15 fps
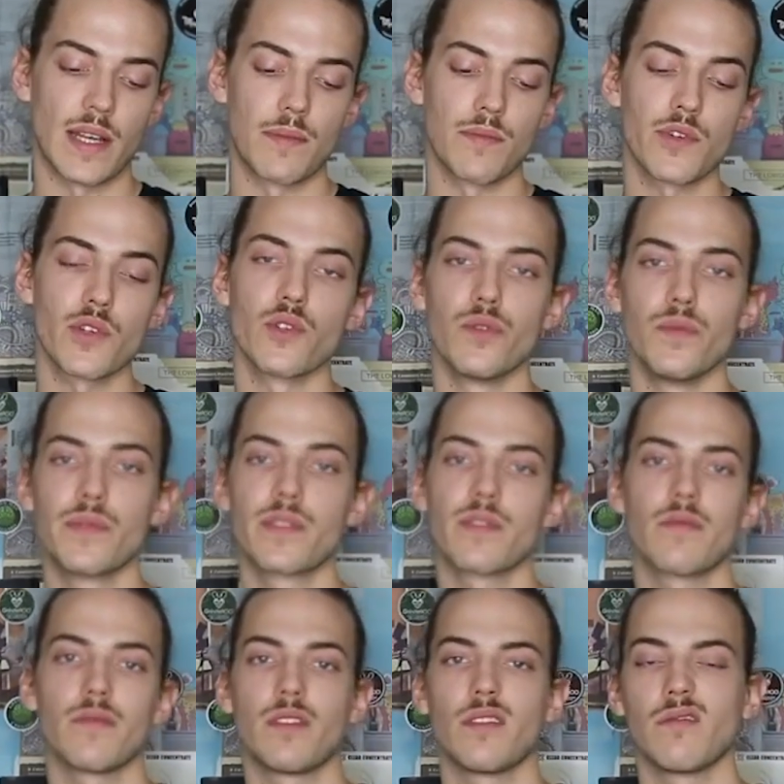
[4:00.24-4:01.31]
same
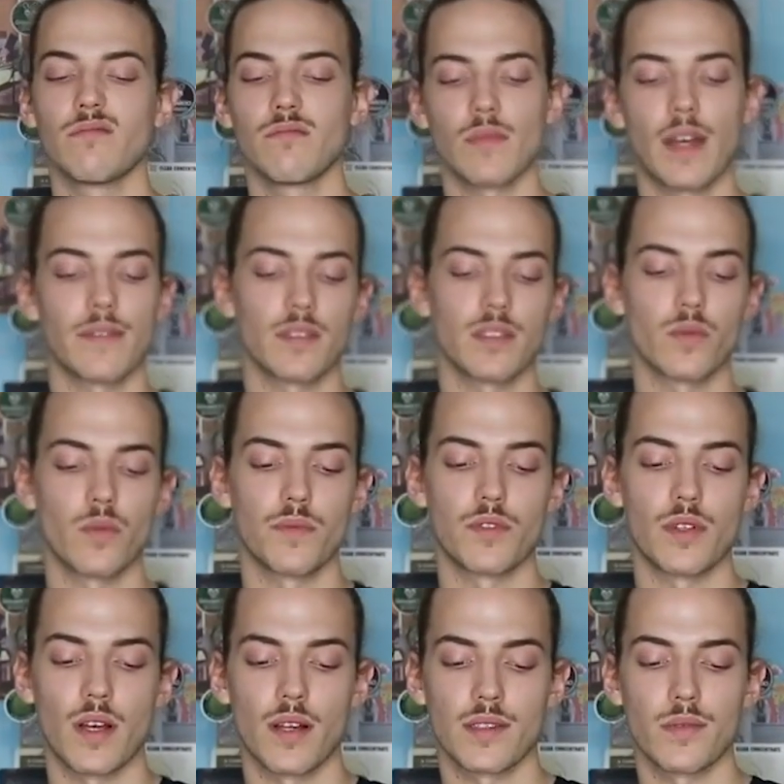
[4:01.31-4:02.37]
tubes, didn't have to
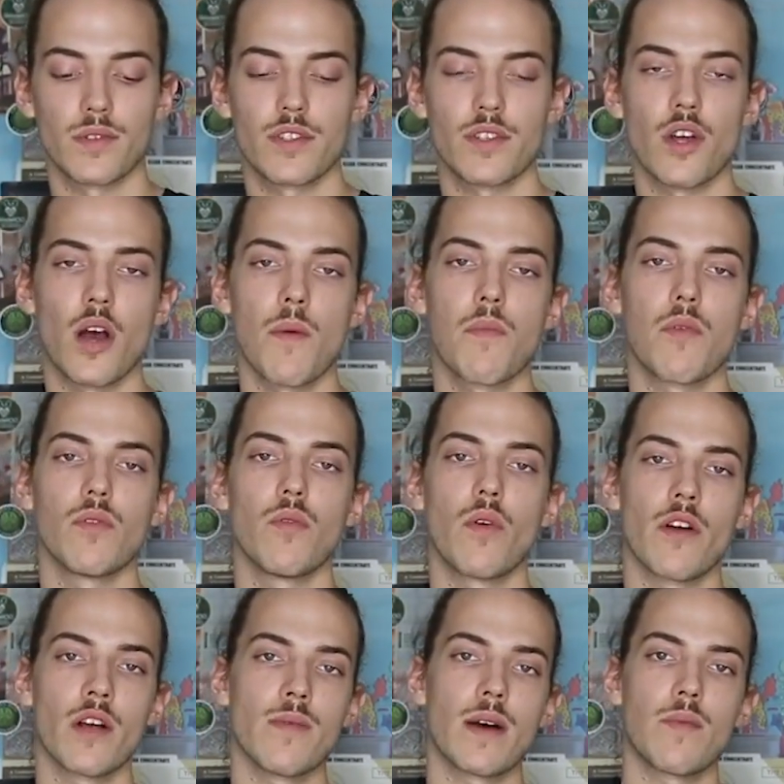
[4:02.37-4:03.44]
switch it up or
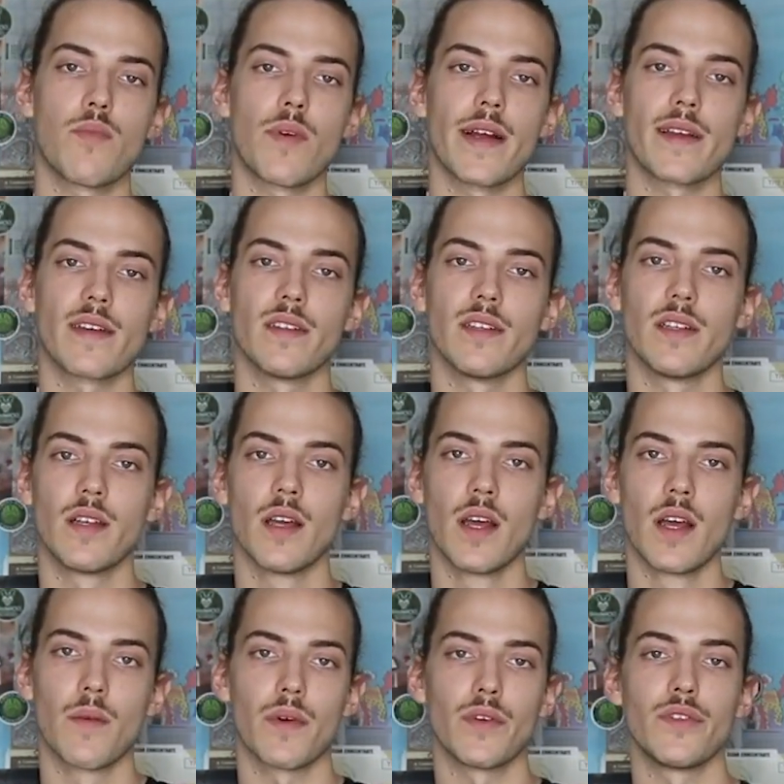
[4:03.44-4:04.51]
worry about breaking it
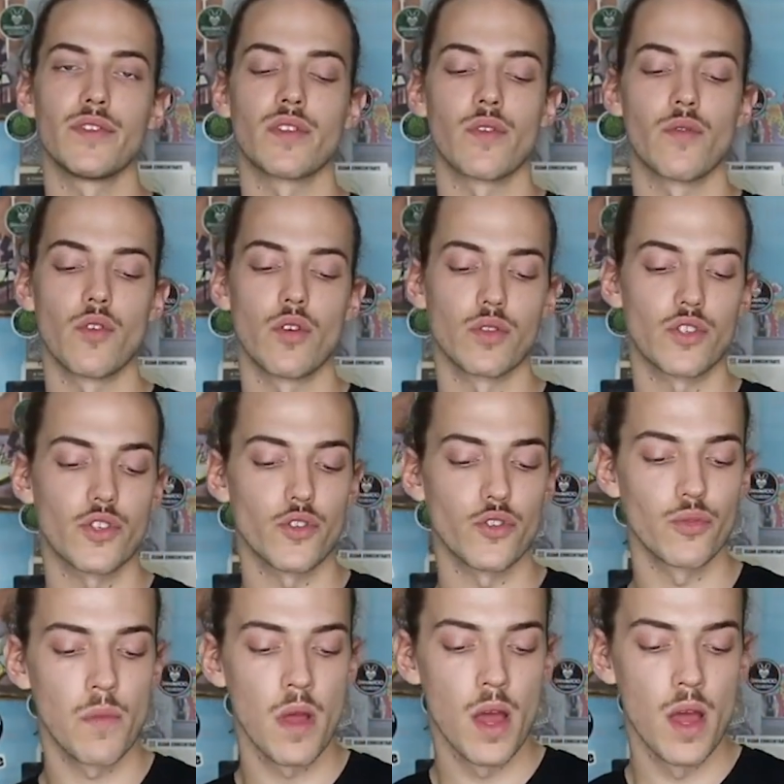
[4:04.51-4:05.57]
by using the wrong
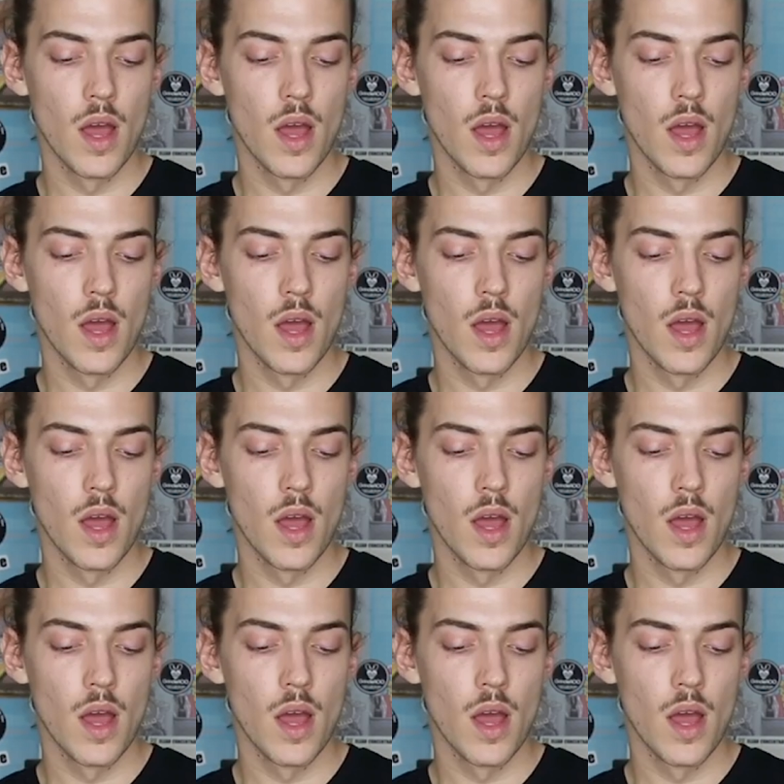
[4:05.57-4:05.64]
tube.